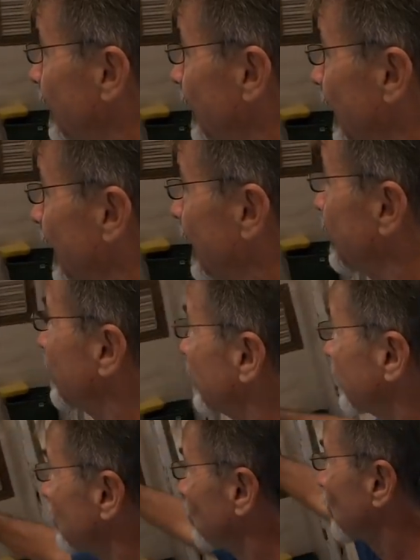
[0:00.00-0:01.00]
And
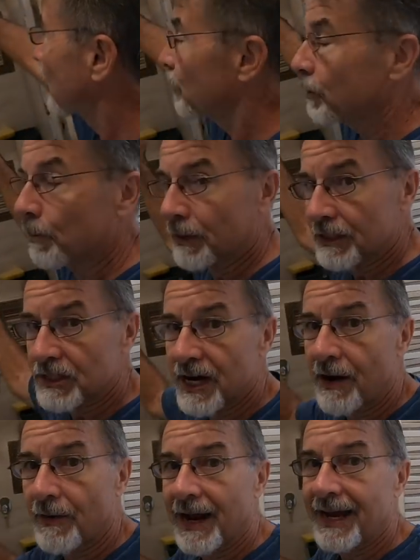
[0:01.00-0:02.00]
uh, we're going to put the
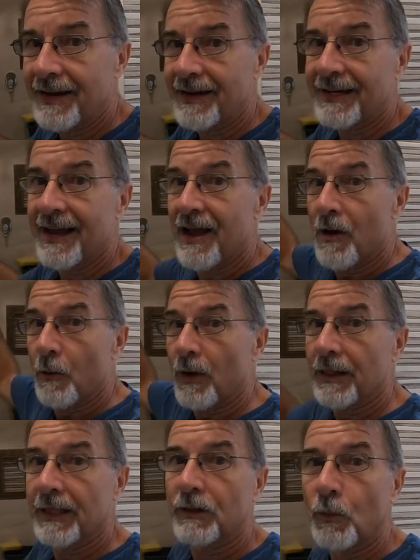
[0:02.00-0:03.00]
shower head on. We're
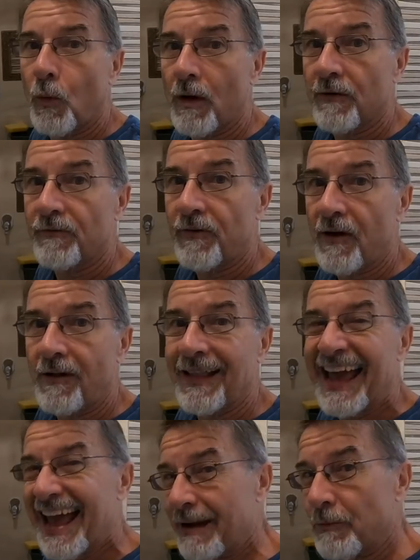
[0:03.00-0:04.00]
gonna let the water fall.
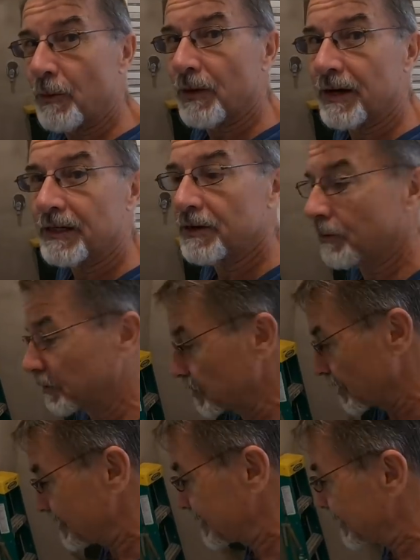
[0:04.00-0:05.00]
And what we're gonna do is we're
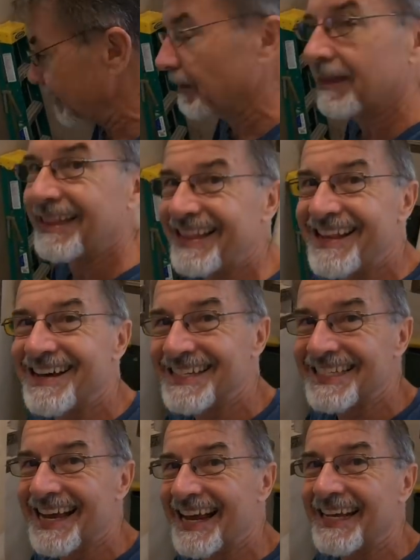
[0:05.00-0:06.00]
gonna see,
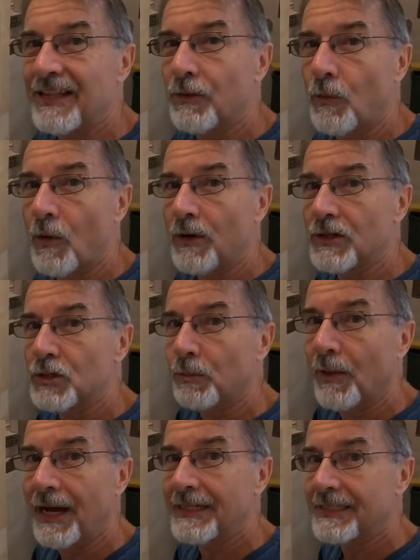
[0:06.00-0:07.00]
does any of the water
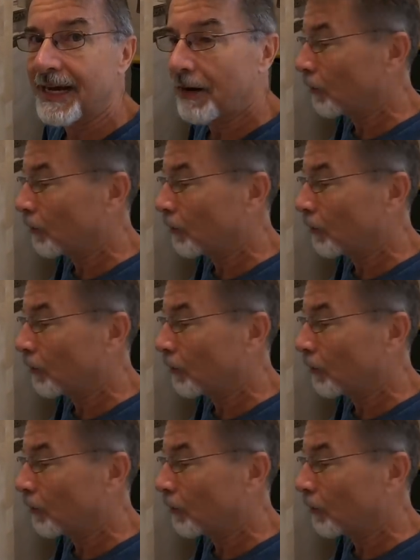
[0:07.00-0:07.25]
splash out?